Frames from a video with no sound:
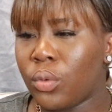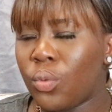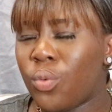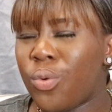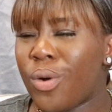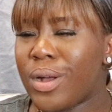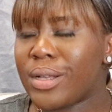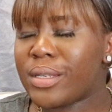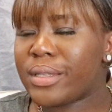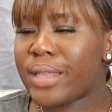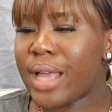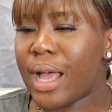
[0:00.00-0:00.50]

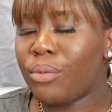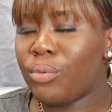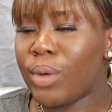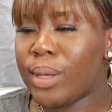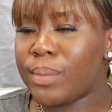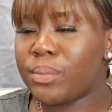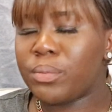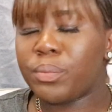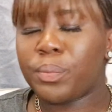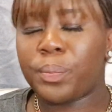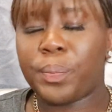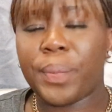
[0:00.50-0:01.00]
what's that
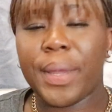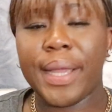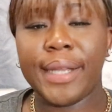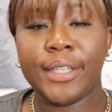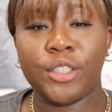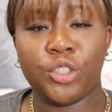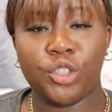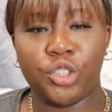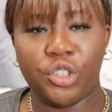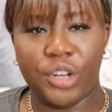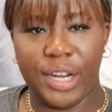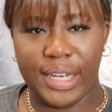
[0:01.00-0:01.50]
with
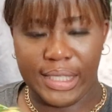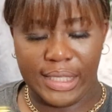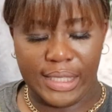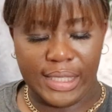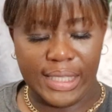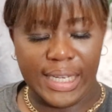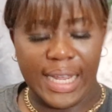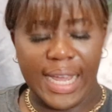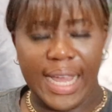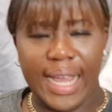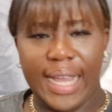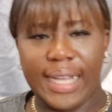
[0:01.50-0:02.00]

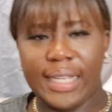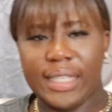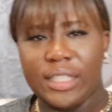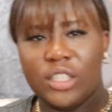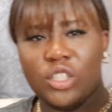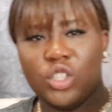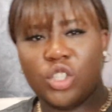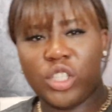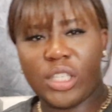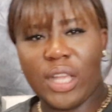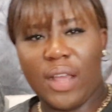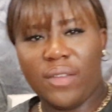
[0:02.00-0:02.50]
pinterest yeah
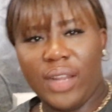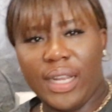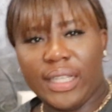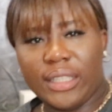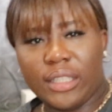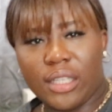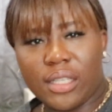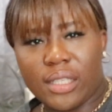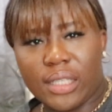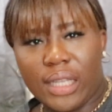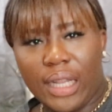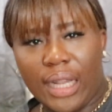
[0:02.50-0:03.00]
they just have
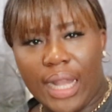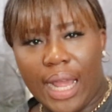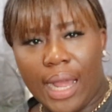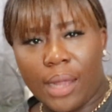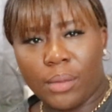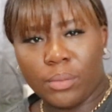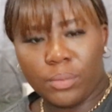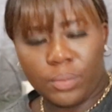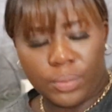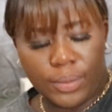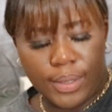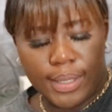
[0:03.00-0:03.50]
like this
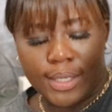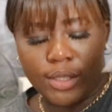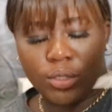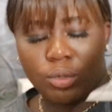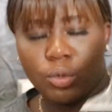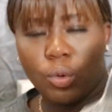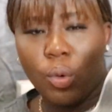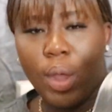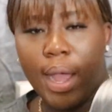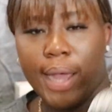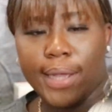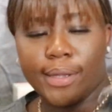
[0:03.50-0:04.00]
lamp It's
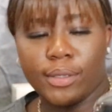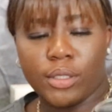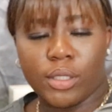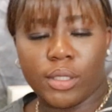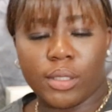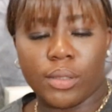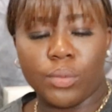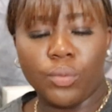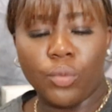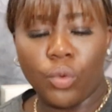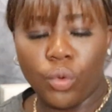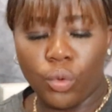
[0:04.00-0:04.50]
quite
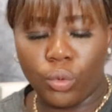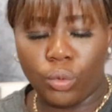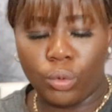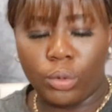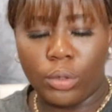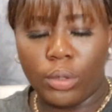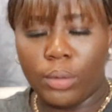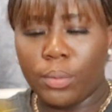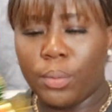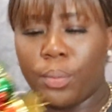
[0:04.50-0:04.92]
small